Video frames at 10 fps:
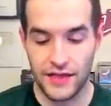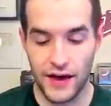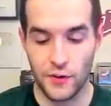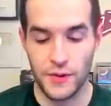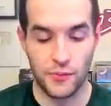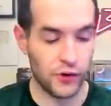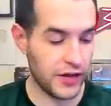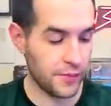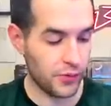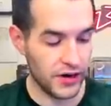That would be
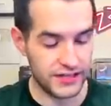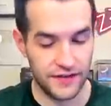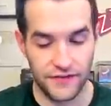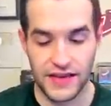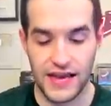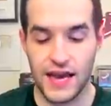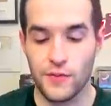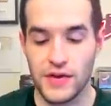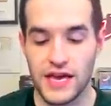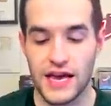pretty impressive. Can
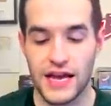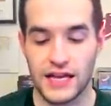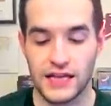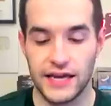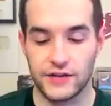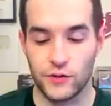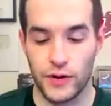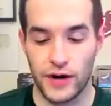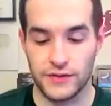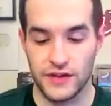we get a collector
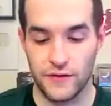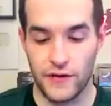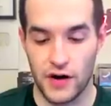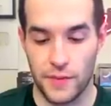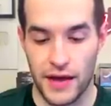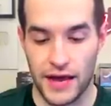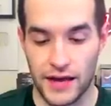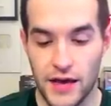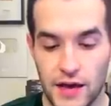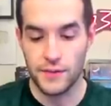rare? It was at the very back.